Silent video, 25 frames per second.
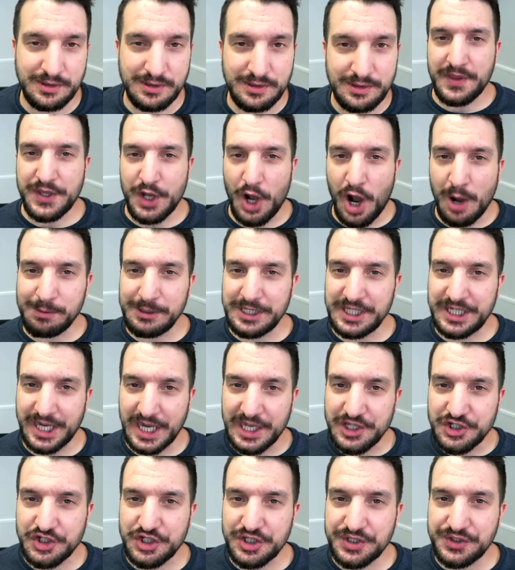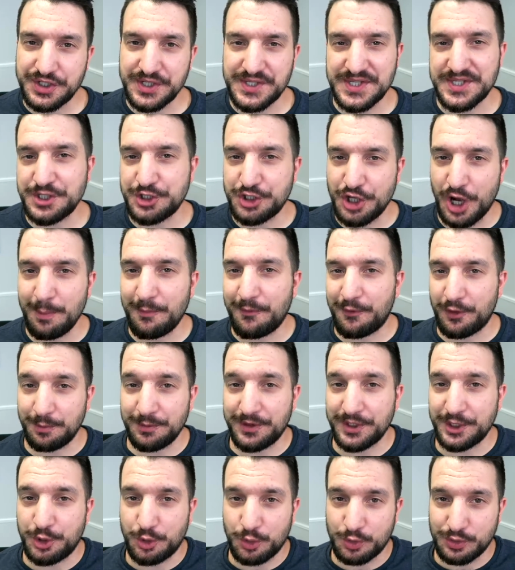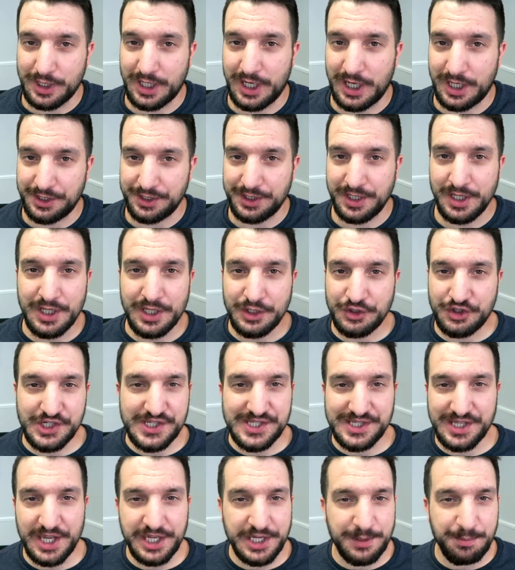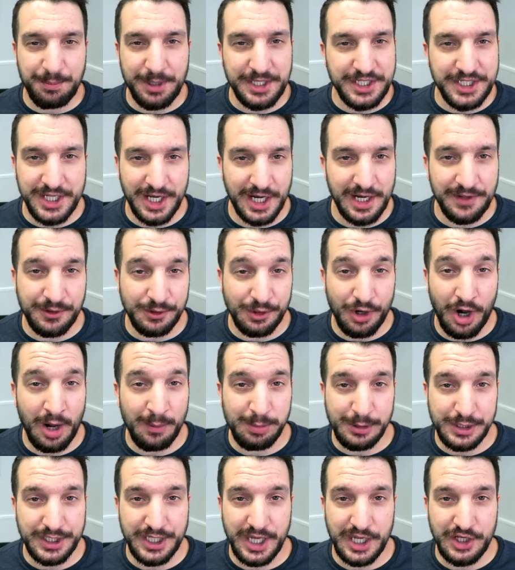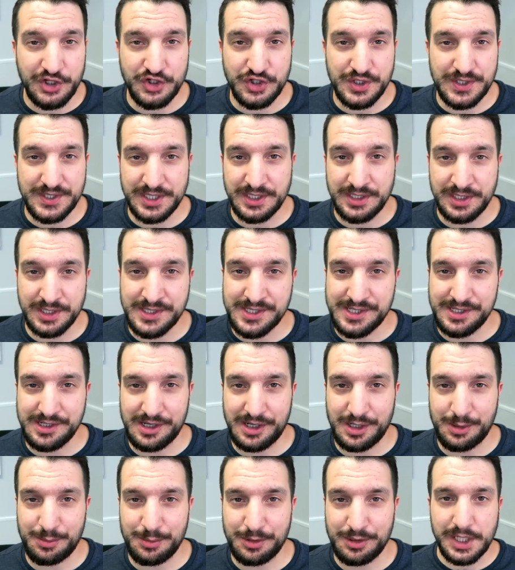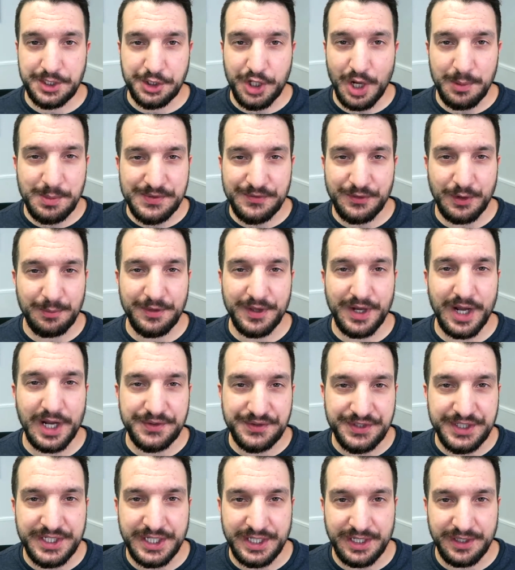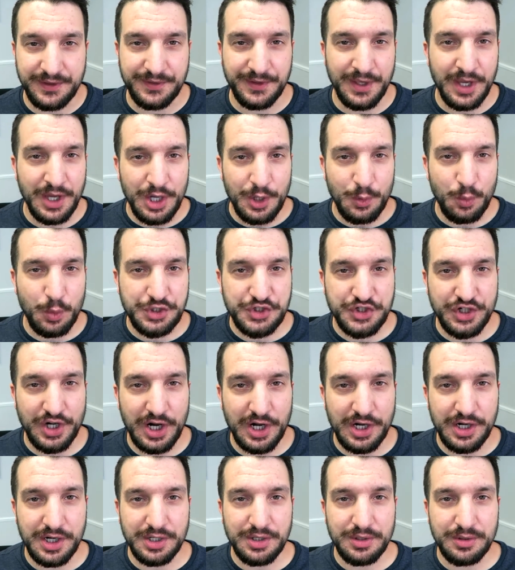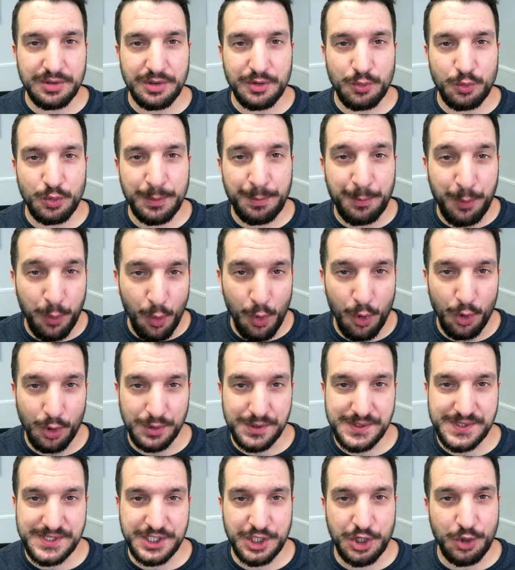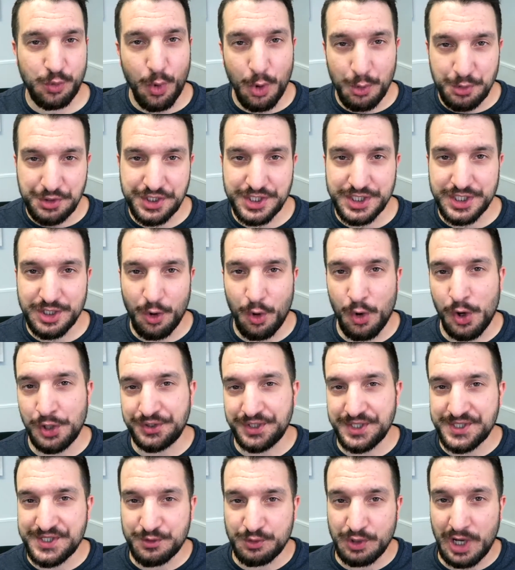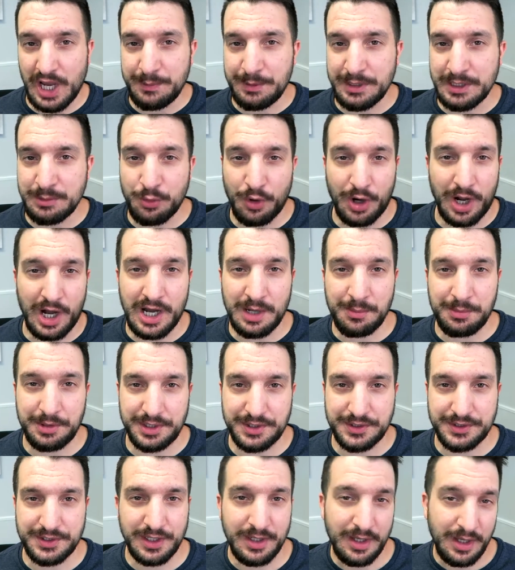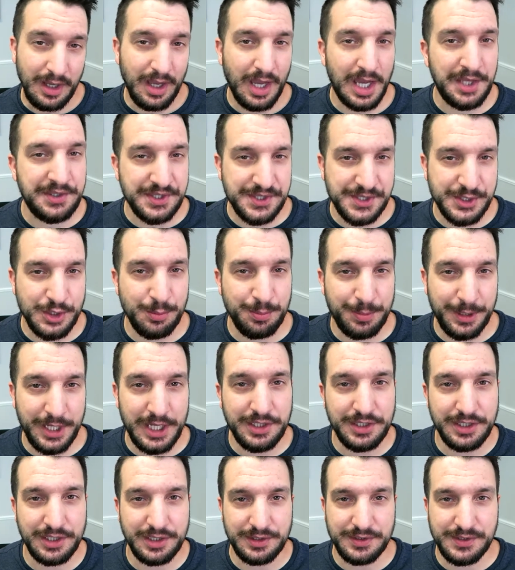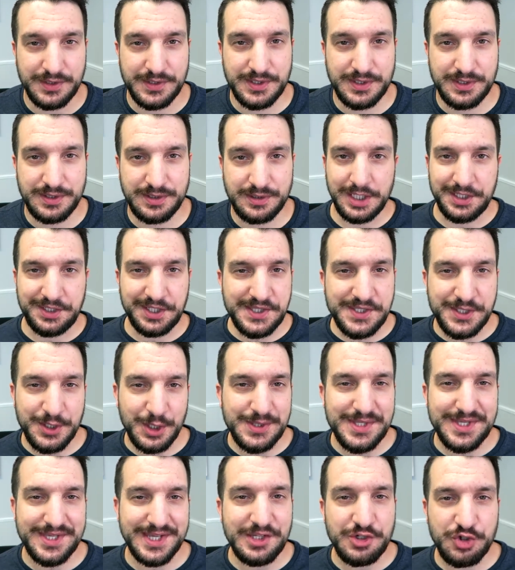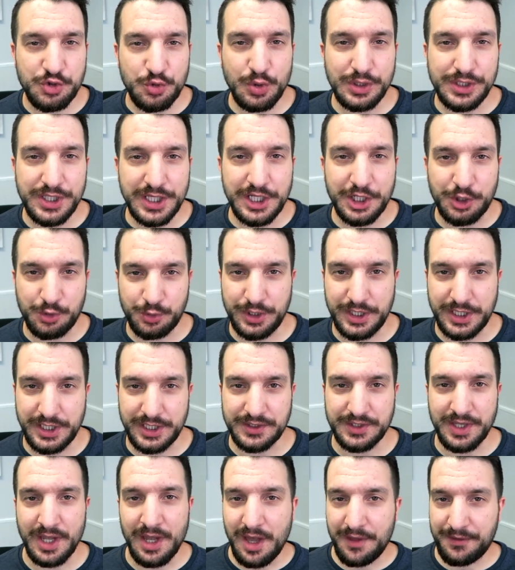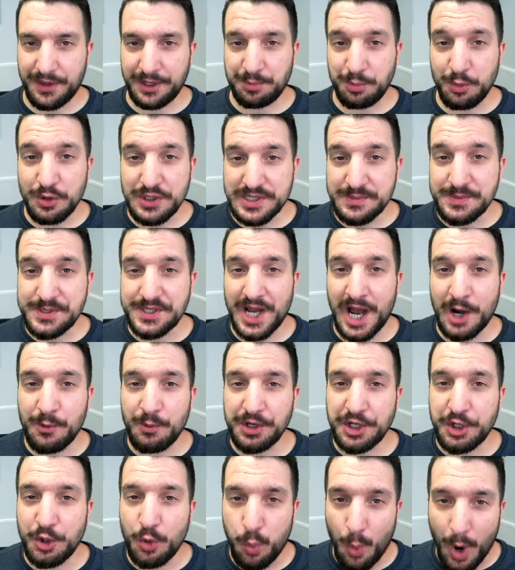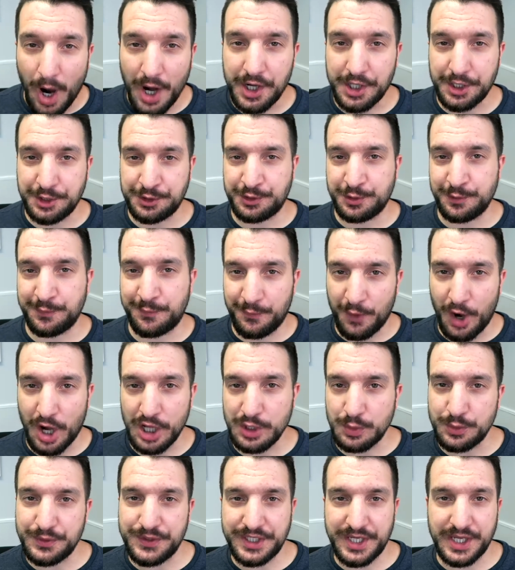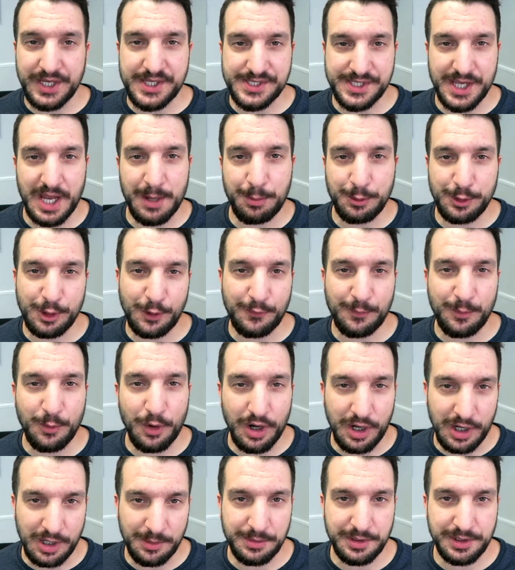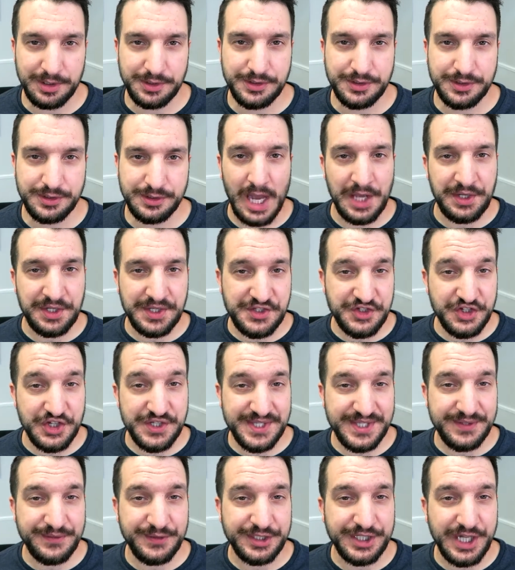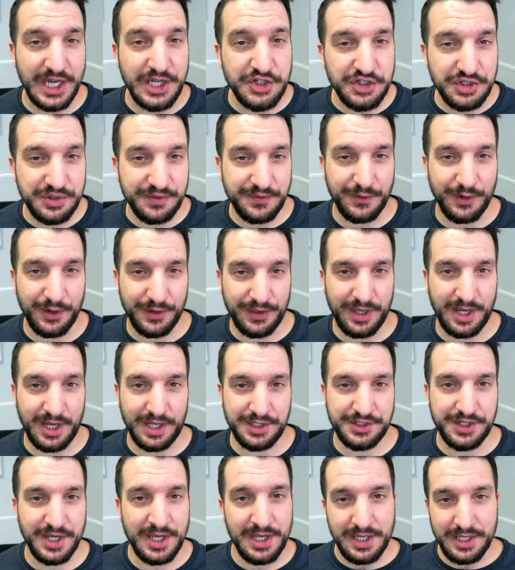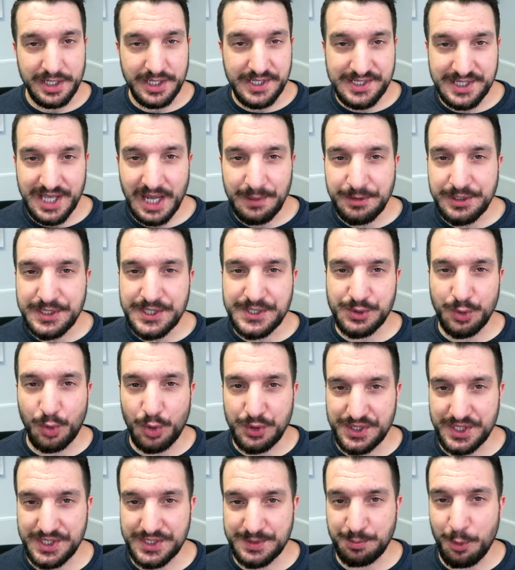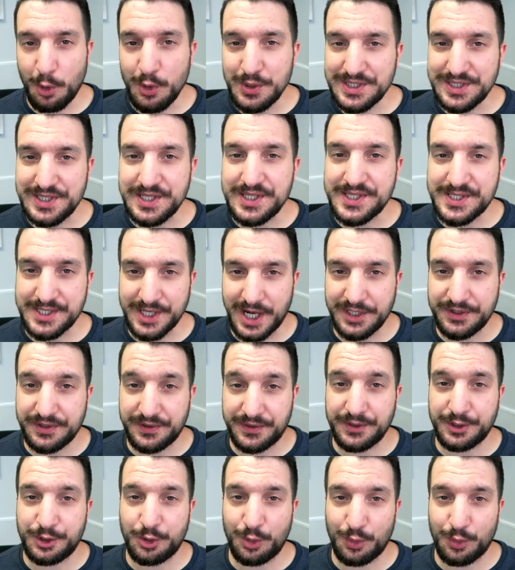The obligation doesn't come from the Quran, just like many other obligations in Islam. It comes from the Hadith, which are reports quoting or describing Muhammad and his companions. It is consensually agreed that Muslims are required to follow the example of Muhammad, and as justification for that, Islamic sources mostly cite the